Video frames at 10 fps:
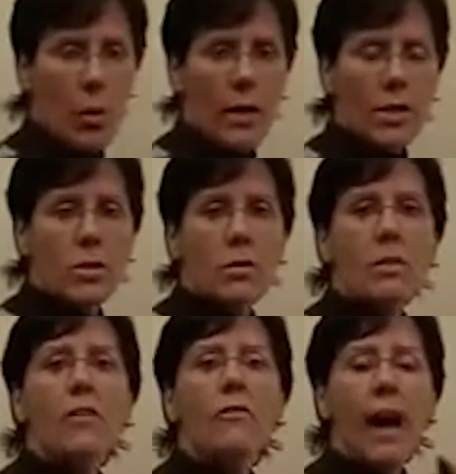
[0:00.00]

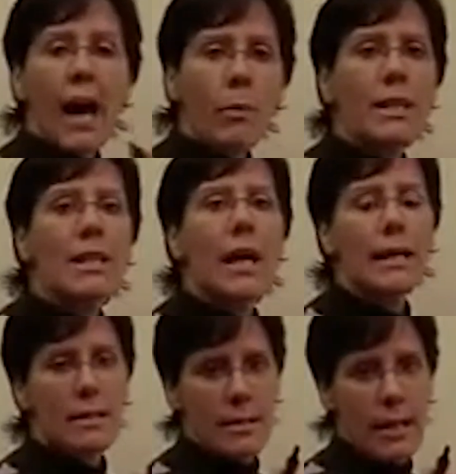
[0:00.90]
equations, if I would
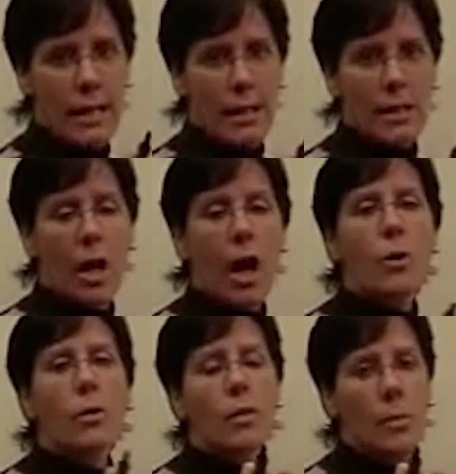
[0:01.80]
like to take the
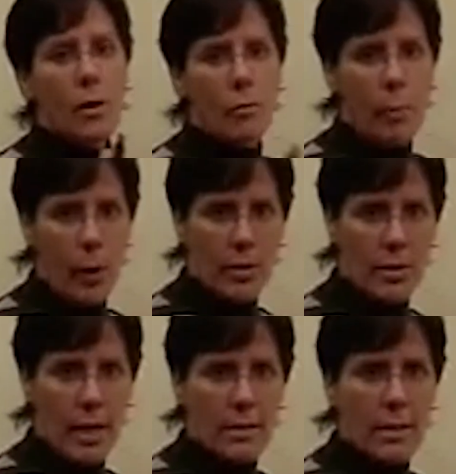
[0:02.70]
logarithm of both
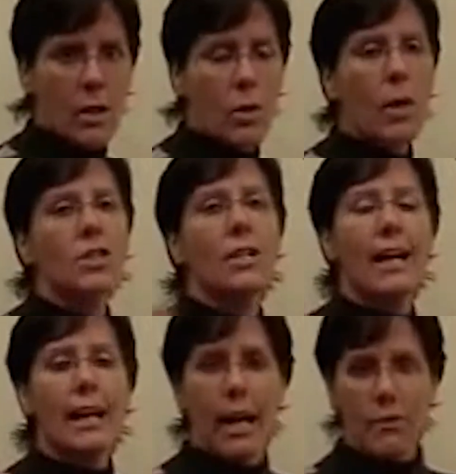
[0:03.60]
sides of the equation,
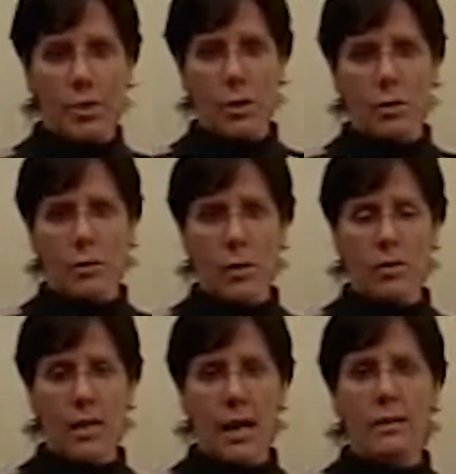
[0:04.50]
I have to do it to
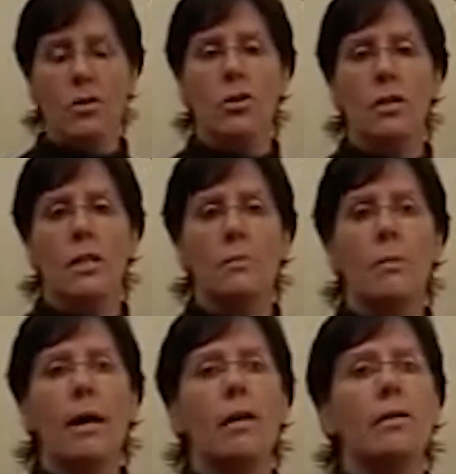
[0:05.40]
both sides in order to keep
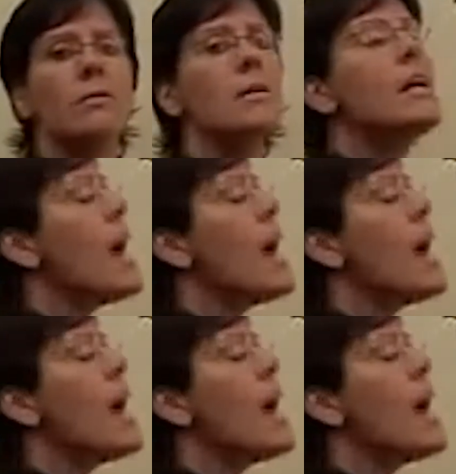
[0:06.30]
the balance,